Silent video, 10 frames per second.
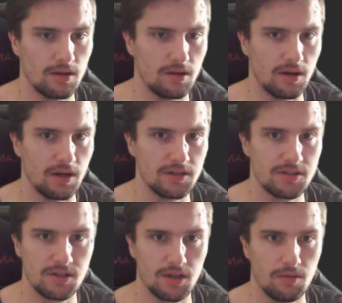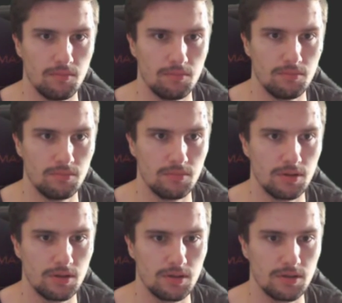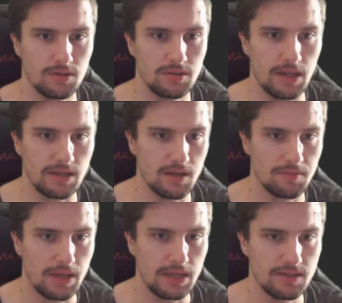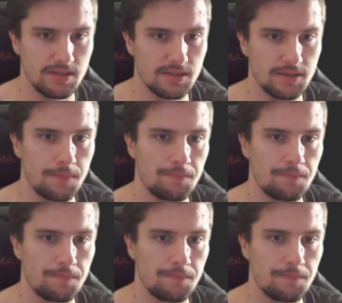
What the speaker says: item database.